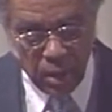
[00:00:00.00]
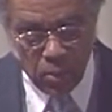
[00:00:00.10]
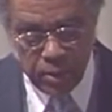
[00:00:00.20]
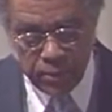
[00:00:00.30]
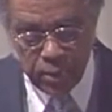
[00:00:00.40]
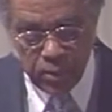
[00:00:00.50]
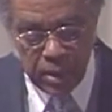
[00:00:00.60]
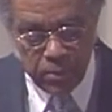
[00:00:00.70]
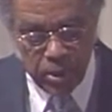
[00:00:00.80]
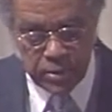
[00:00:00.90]
And one of the
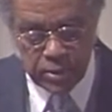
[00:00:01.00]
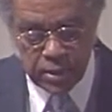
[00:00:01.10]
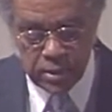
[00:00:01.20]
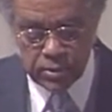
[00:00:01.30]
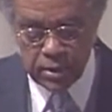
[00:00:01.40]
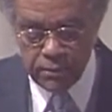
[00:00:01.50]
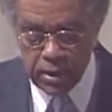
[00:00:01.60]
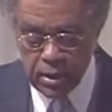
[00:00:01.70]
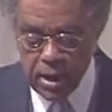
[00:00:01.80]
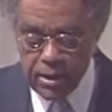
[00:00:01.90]
great presidents of the
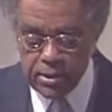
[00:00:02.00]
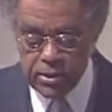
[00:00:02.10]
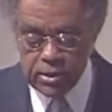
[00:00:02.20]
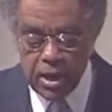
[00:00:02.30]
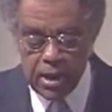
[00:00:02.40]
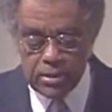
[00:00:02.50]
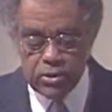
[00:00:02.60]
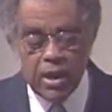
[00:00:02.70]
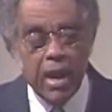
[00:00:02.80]
United States,